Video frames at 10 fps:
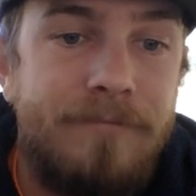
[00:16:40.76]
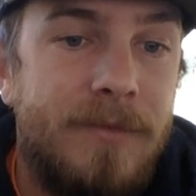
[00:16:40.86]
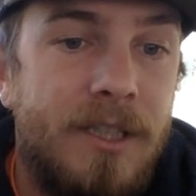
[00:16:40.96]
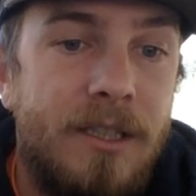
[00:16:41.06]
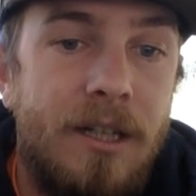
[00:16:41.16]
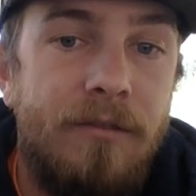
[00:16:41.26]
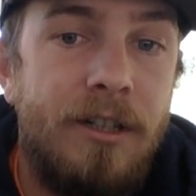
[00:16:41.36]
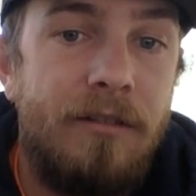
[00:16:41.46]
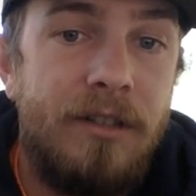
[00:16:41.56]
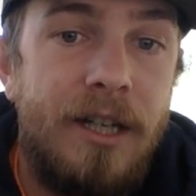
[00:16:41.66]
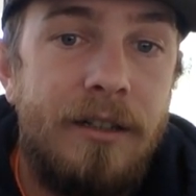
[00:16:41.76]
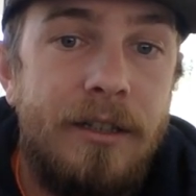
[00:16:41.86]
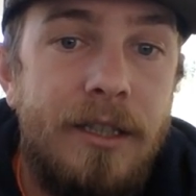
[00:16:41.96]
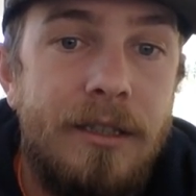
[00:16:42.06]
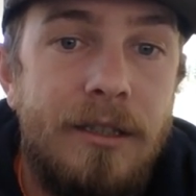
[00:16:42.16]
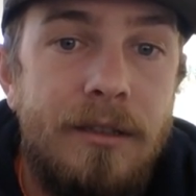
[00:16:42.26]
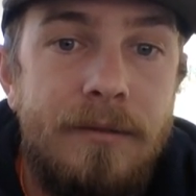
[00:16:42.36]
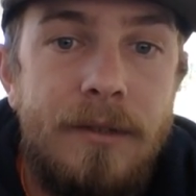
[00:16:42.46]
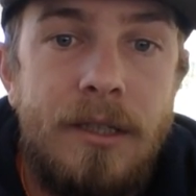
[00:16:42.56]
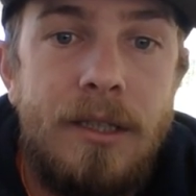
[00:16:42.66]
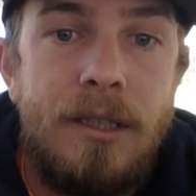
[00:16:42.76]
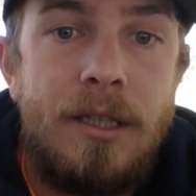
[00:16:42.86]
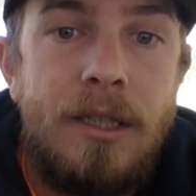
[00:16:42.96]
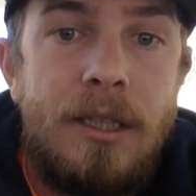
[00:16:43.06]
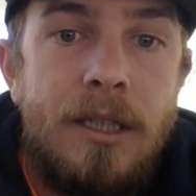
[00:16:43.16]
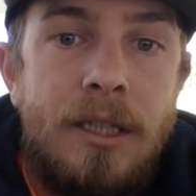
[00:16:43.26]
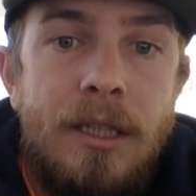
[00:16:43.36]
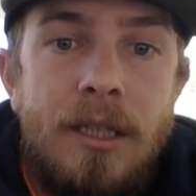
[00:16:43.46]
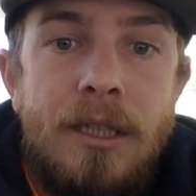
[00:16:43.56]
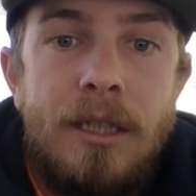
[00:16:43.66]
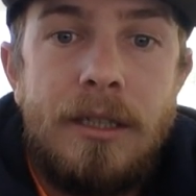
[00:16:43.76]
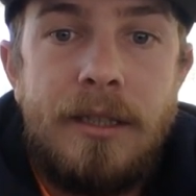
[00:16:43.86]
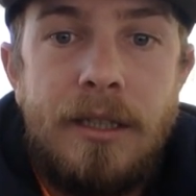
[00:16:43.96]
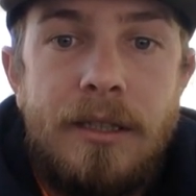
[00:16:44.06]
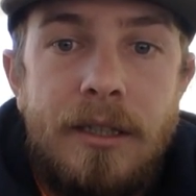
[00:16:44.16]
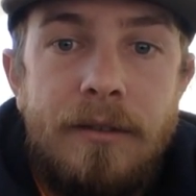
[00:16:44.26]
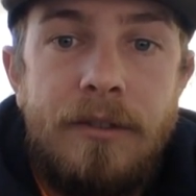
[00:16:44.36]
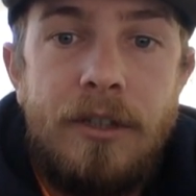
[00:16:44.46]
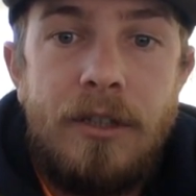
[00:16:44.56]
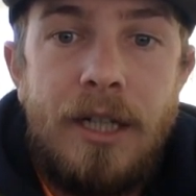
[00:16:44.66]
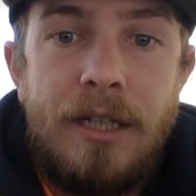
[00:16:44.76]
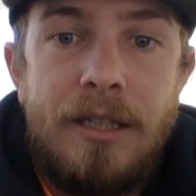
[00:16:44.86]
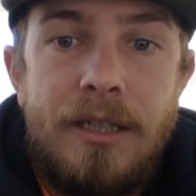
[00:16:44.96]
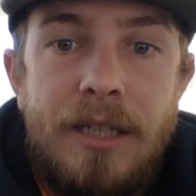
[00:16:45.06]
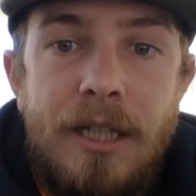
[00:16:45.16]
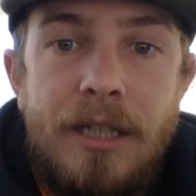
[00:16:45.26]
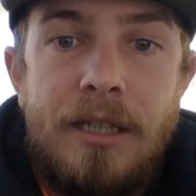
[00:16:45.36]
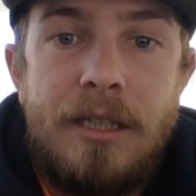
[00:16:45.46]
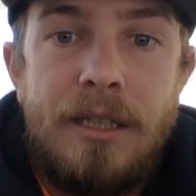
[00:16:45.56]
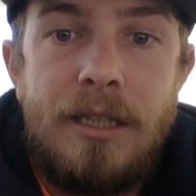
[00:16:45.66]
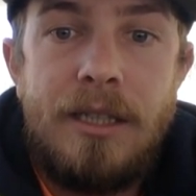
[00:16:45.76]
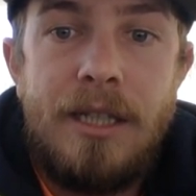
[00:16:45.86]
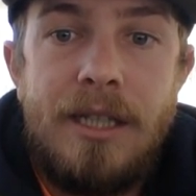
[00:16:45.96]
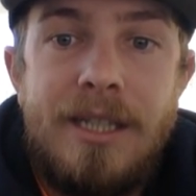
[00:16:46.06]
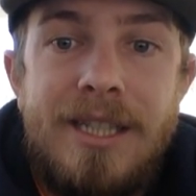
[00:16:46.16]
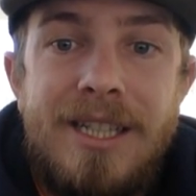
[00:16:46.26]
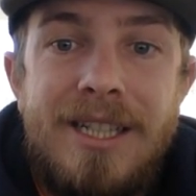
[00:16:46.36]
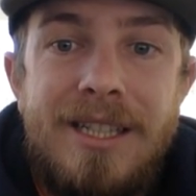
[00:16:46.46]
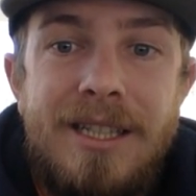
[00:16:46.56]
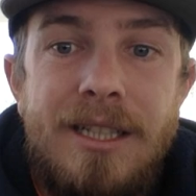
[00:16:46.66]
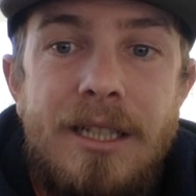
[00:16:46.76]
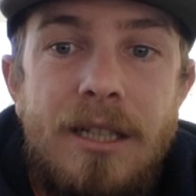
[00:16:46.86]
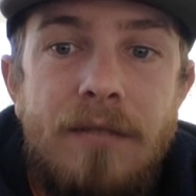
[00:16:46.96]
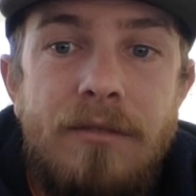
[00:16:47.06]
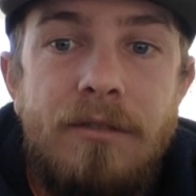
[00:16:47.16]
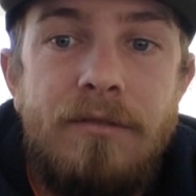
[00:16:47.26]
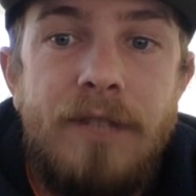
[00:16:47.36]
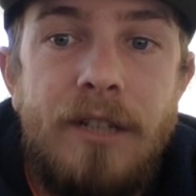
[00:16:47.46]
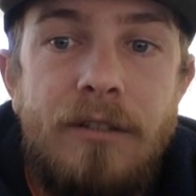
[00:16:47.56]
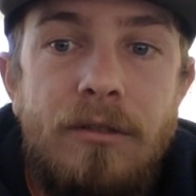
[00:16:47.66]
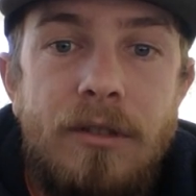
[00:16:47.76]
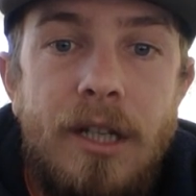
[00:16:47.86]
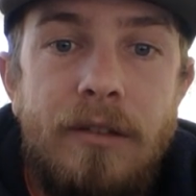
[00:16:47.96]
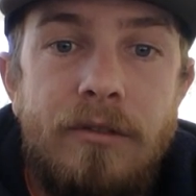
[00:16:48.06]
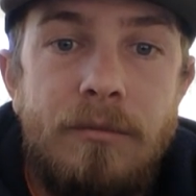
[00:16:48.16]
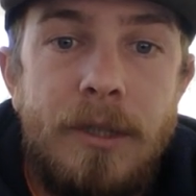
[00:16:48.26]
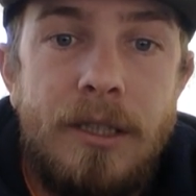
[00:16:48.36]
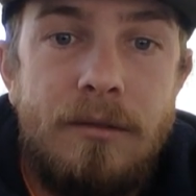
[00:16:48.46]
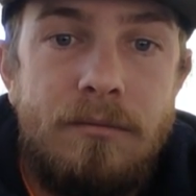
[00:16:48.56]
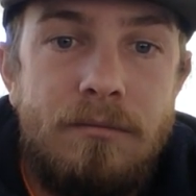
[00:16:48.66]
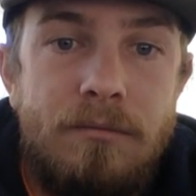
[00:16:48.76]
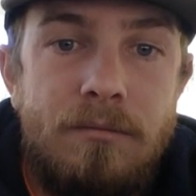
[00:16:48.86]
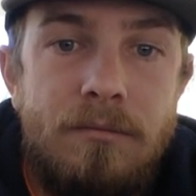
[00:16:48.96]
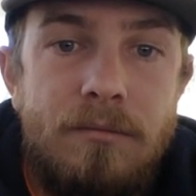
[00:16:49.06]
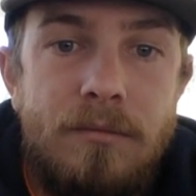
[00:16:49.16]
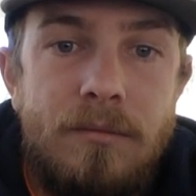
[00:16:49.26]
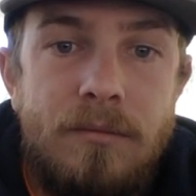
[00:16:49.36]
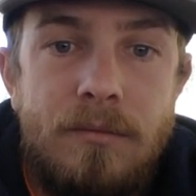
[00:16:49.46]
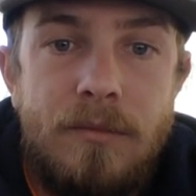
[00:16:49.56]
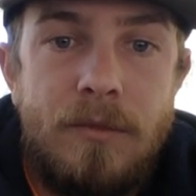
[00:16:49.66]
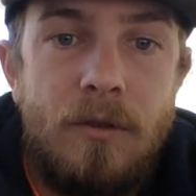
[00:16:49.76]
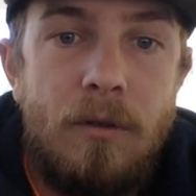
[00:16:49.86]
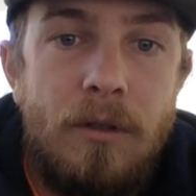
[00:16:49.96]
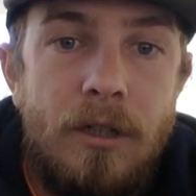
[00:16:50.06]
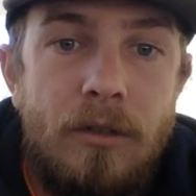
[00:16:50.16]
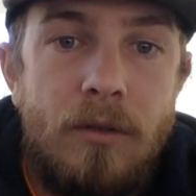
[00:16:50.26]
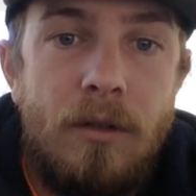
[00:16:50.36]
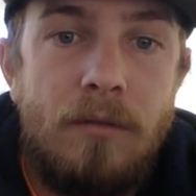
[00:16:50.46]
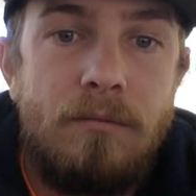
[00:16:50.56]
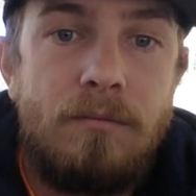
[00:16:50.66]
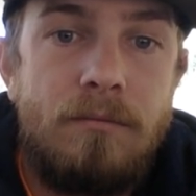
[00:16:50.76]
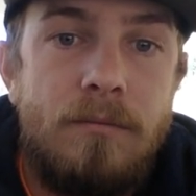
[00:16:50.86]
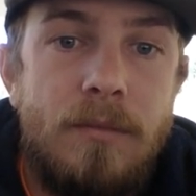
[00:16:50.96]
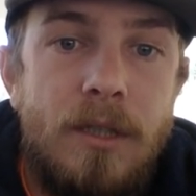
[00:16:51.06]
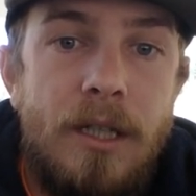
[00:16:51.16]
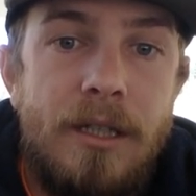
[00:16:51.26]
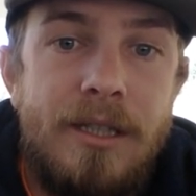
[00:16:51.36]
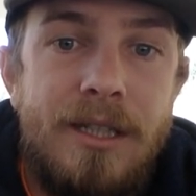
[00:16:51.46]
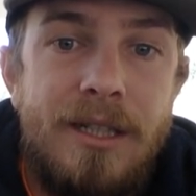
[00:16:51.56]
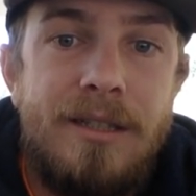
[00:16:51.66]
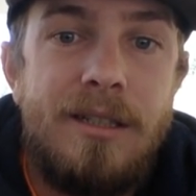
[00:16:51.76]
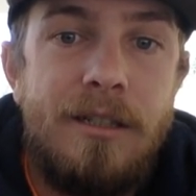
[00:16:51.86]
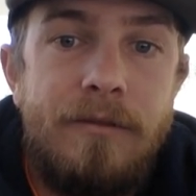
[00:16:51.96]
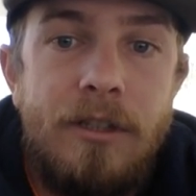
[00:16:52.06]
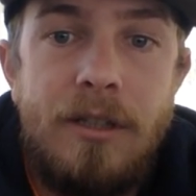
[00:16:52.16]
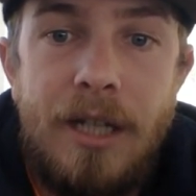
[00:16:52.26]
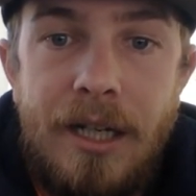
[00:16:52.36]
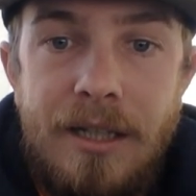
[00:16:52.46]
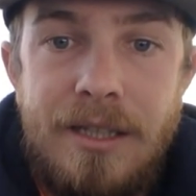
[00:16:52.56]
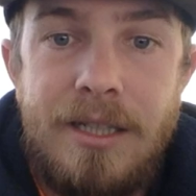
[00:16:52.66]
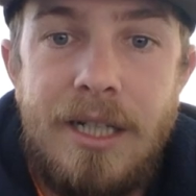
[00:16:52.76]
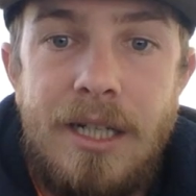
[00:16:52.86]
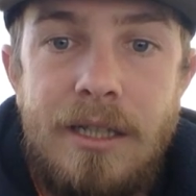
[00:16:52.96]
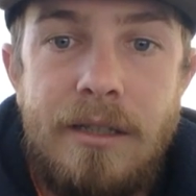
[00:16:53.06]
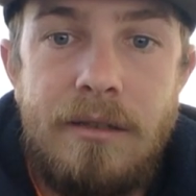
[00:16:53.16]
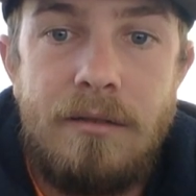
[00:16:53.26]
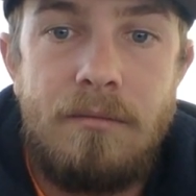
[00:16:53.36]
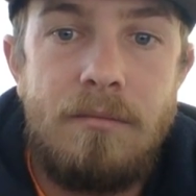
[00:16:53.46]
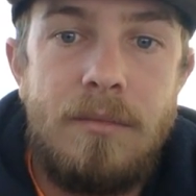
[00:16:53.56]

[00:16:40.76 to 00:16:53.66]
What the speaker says: It's not very flattering, is it? A citizen of the United States is a citizen of the federal government, quote unquote. A citizen of the United States